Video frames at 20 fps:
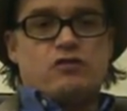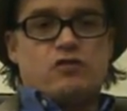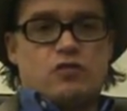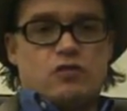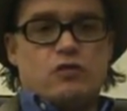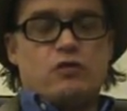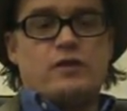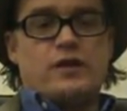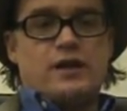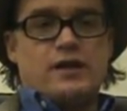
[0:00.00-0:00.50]

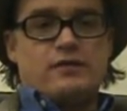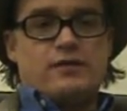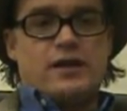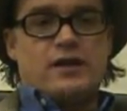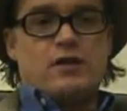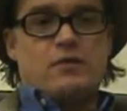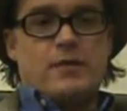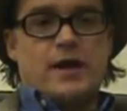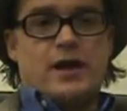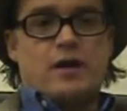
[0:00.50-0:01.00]
truly,
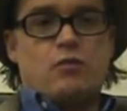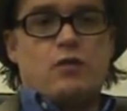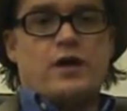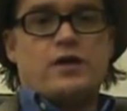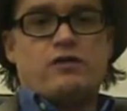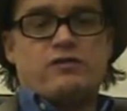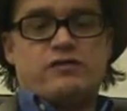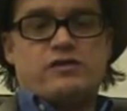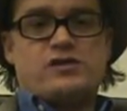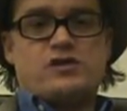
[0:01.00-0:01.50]
that no matter
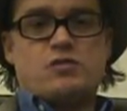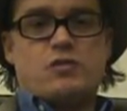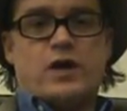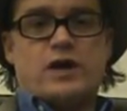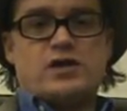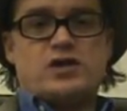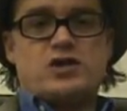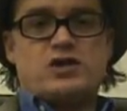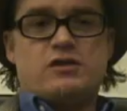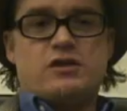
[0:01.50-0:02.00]
what your
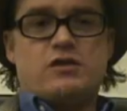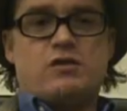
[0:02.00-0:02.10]
situation,